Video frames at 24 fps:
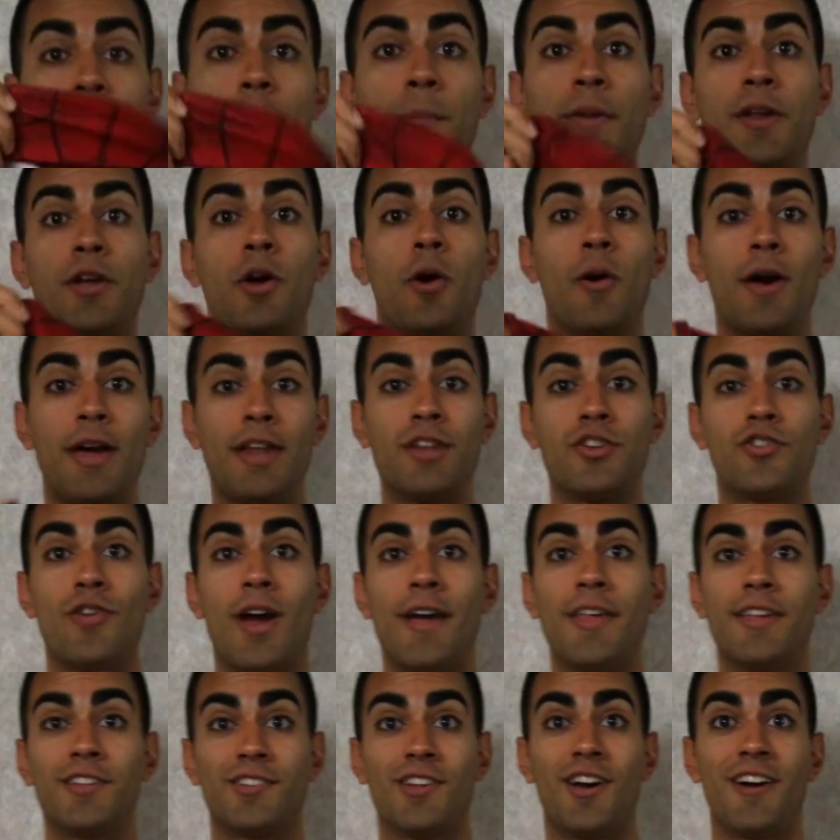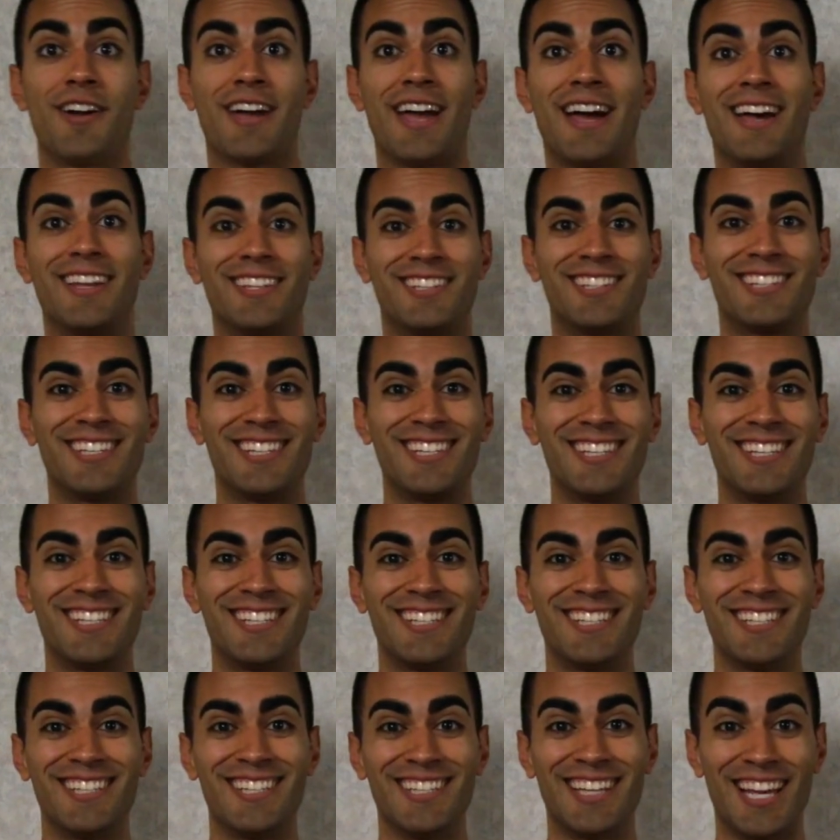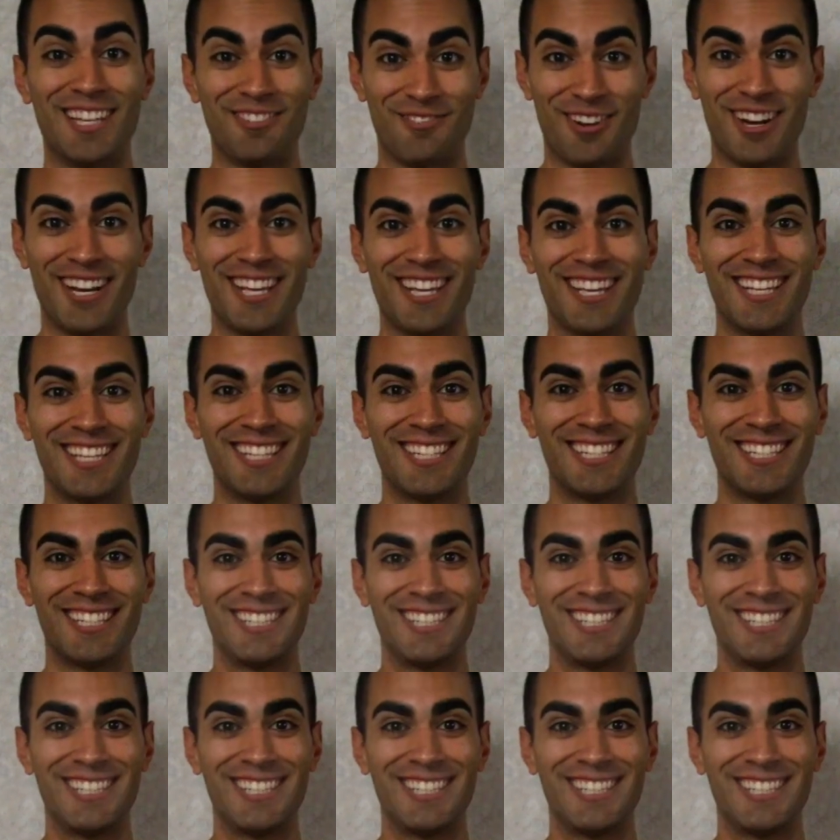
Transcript: I'm gonna go ahead and try this on, guys. You guys ready?